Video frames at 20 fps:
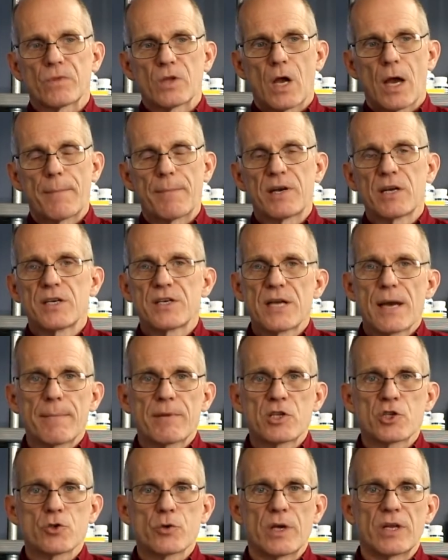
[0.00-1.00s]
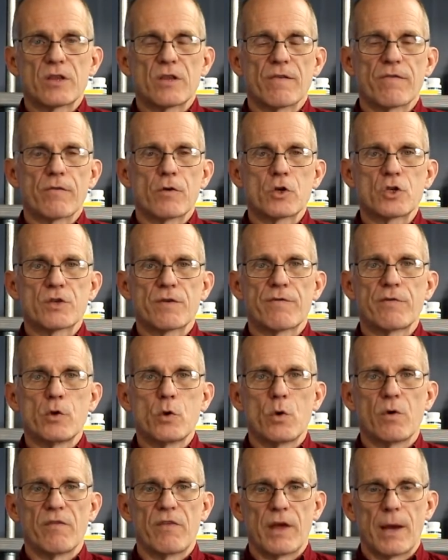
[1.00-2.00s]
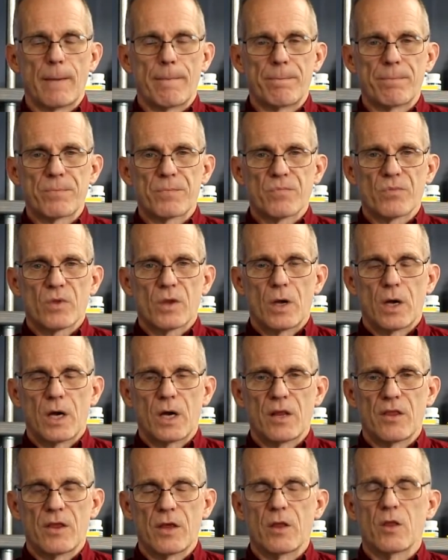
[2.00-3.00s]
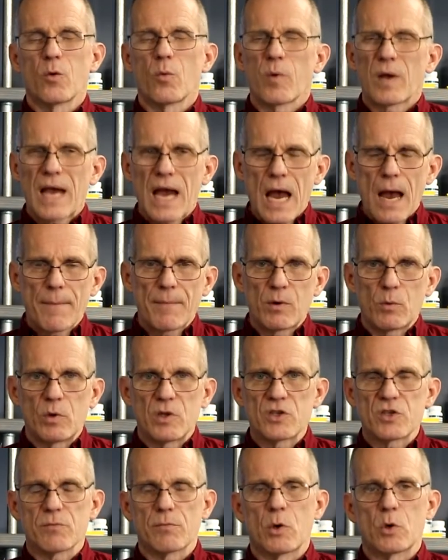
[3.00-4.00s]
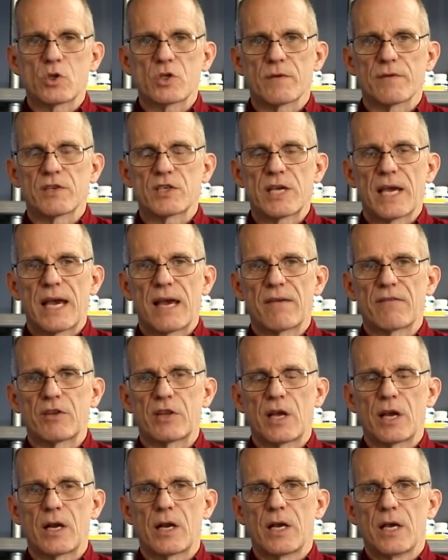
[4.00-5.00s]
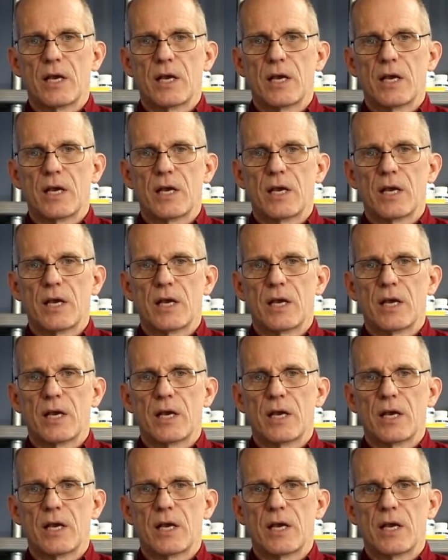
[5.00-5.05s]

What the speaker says: I'm going to demonstrate the first few of them, the common ones that most of us have, and then